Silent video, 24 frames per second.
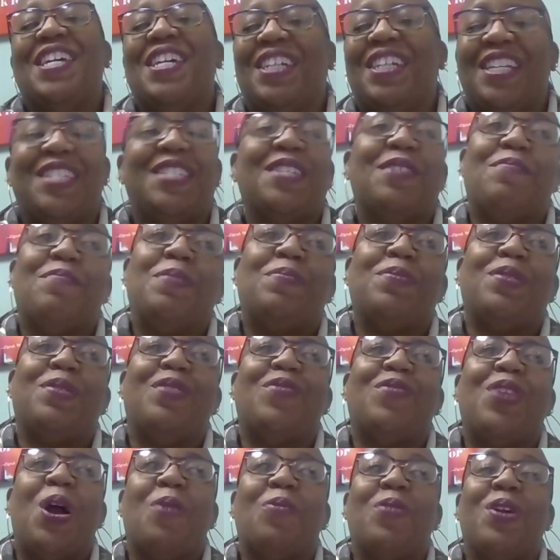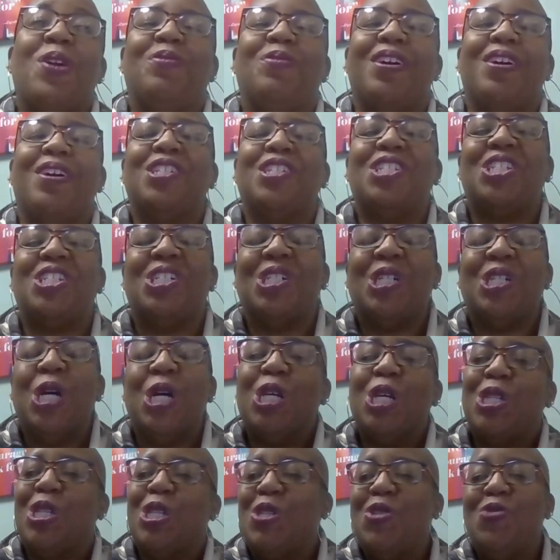Because some people have already registered.
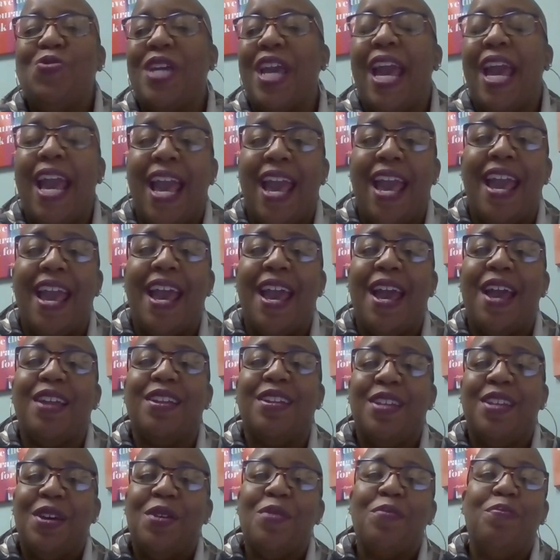So you can